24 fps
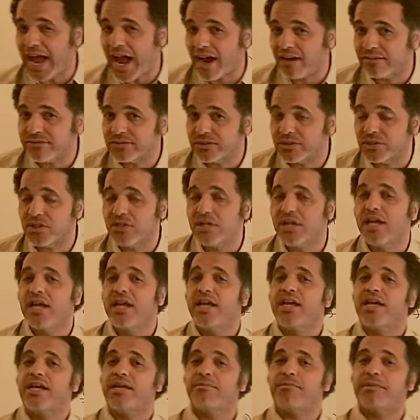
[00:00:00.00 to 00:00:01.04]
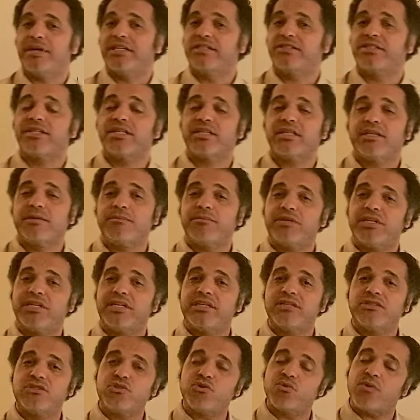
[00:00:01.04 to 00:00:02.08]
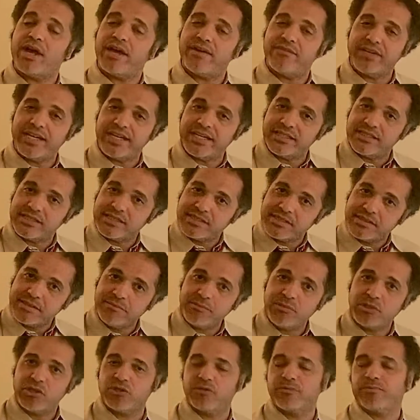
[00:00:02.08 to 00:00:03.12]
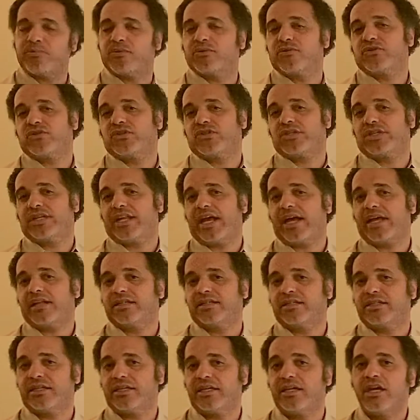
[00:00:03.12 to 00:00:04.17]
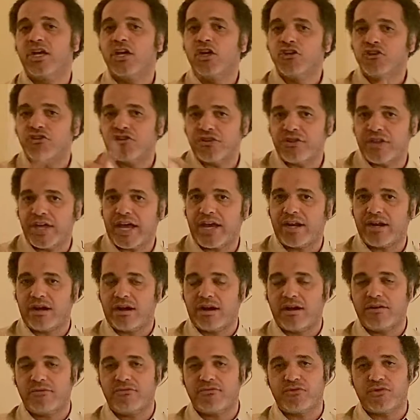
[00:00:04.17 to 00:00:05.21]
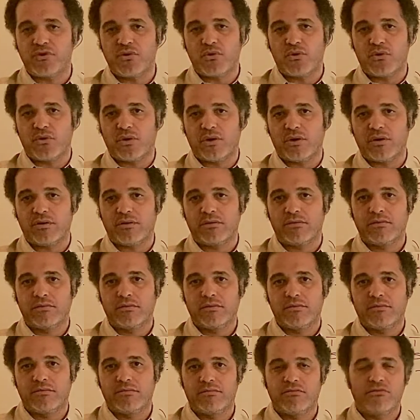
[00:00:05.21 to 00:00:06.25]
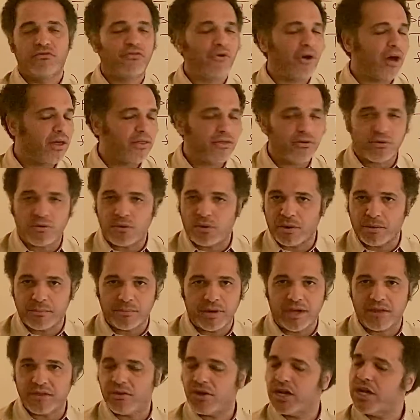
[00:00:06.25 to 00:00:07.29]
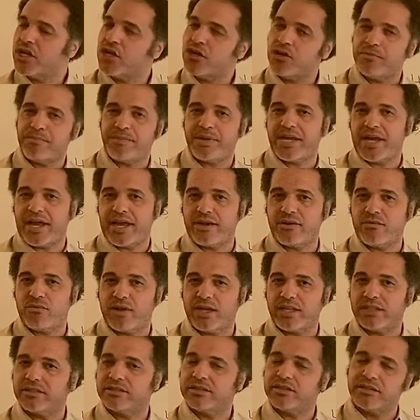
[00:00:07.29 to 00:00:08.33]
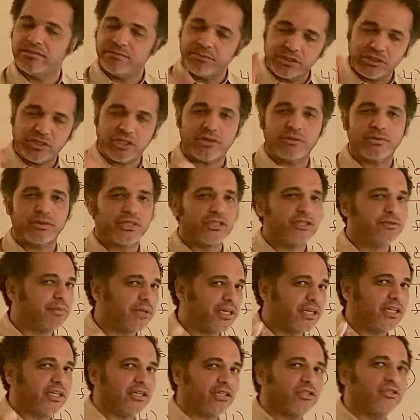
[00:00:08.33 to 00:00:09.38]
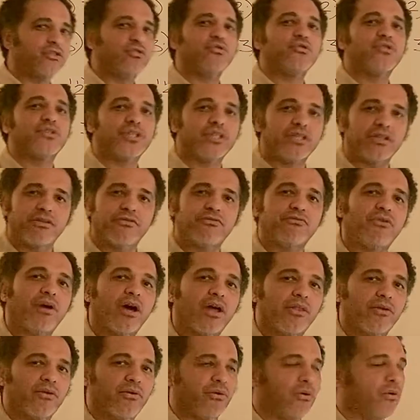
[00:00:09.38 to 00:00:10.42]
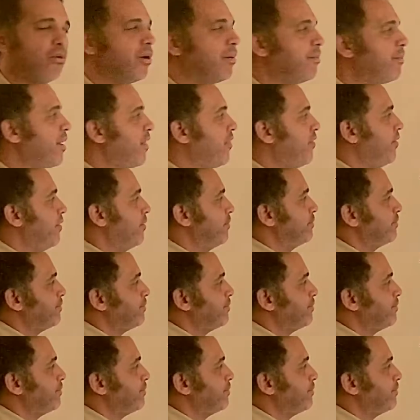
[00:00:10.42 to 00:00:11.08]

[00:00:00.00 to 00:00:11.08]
after, it basically means you have a similar personality to that of your father or mother. It could be any relative, but generally speaking, it's usually the father or mother.